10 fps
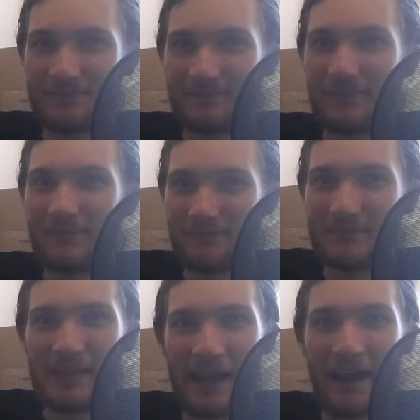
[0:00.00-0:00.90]
yeah,
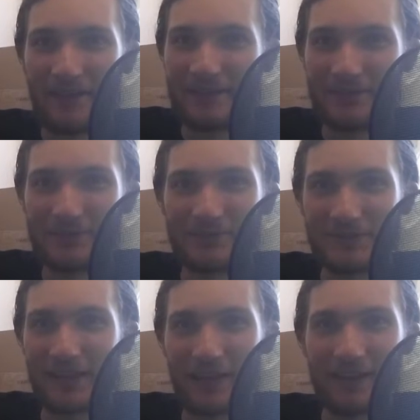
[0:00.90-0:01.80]
it's
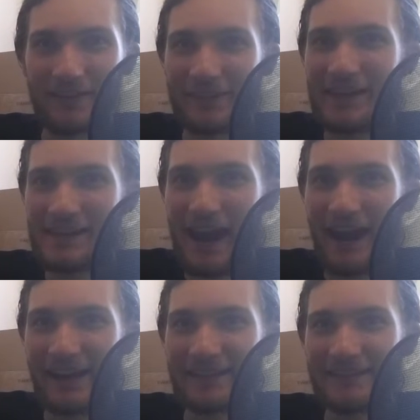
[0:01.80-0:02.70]
they
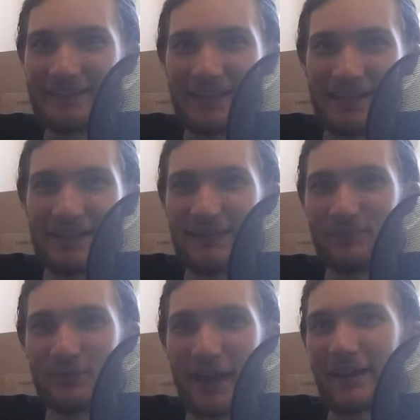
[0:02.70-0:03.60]
had a
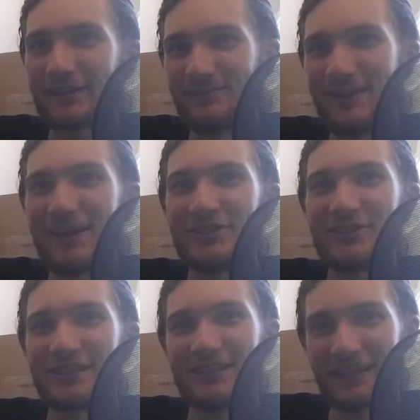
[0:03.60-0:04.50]
Black Magic
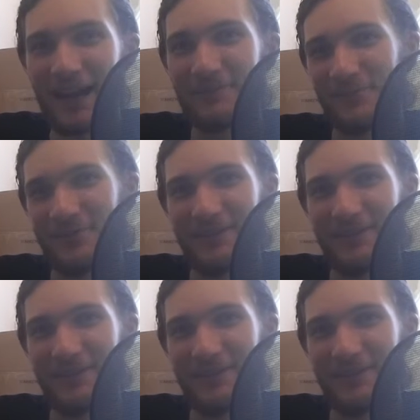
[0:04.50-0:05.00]
camera there.